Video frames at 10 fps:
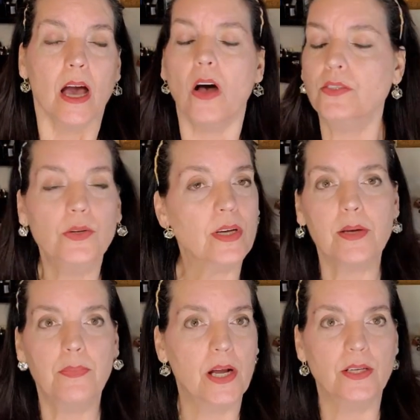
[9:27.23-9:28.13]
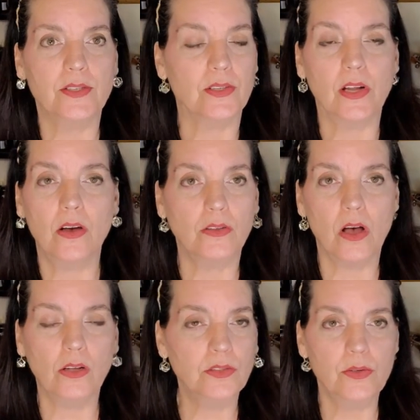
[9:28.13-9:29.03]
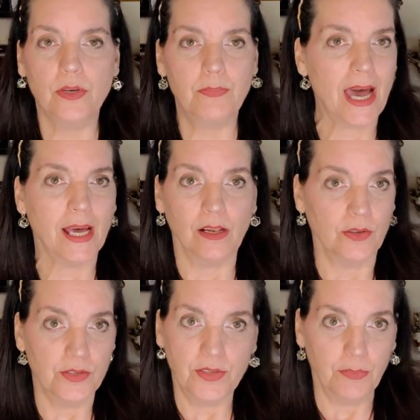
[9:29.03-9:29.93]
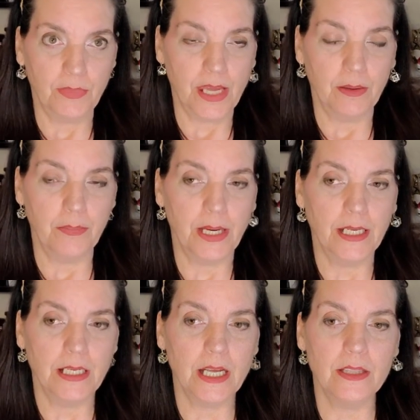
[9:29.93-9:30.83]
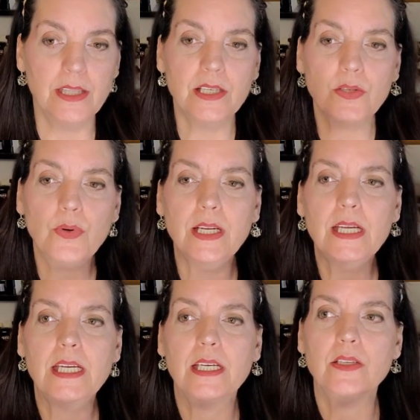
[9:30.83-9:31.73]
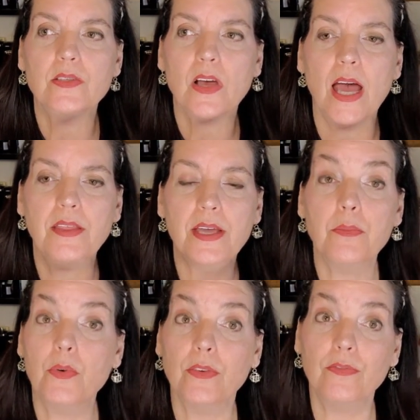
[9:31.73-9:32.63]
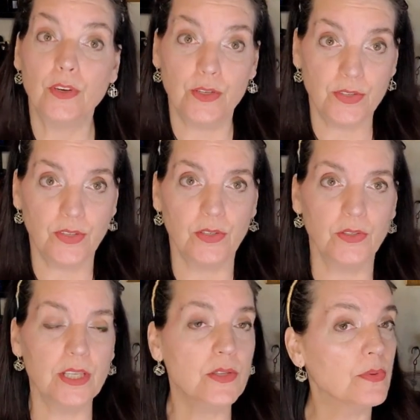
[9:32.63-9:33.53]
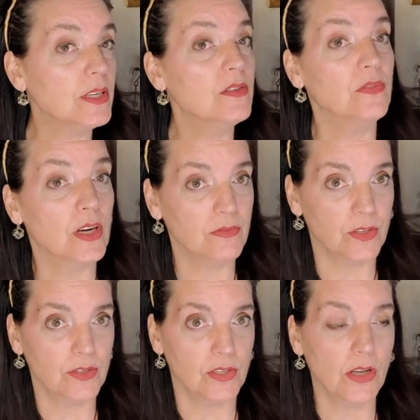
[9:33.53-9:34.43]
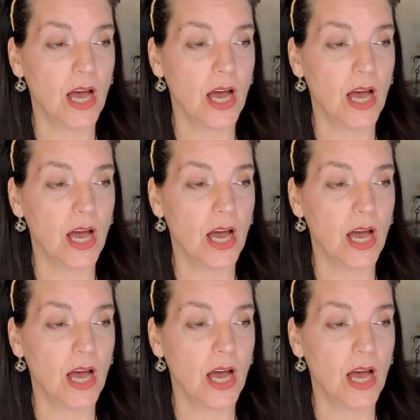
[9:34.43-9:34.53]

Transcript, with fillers: I'll do a comparison. I'll, I'll do a battle or something, but this one is, I think, more versatile. This one is very versatile.